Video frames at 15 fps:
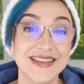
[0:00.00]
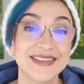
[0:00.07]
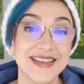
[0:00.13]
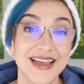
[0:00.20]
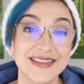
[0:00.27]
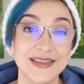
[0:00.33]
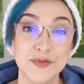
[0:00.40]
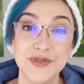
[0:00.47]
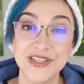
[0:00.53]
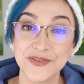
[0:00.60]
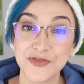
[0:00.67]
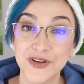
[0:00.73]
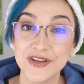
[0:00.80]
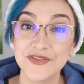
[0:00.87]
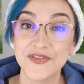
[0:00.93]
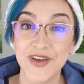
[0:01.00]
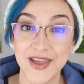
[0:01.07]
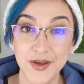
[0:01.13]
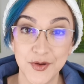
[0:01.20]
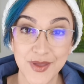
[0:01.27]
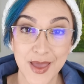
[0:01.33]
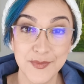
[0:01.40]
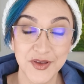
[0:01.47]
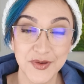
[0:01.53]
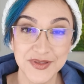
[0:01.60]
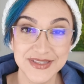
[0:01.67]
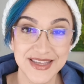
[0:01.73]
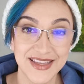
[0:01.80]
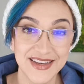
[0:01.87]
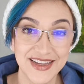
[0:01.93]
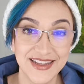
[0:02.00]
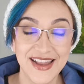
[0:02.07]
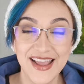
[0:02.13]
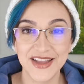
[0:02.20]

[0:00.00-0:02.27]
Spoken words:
it's got some different phytochemicals in it.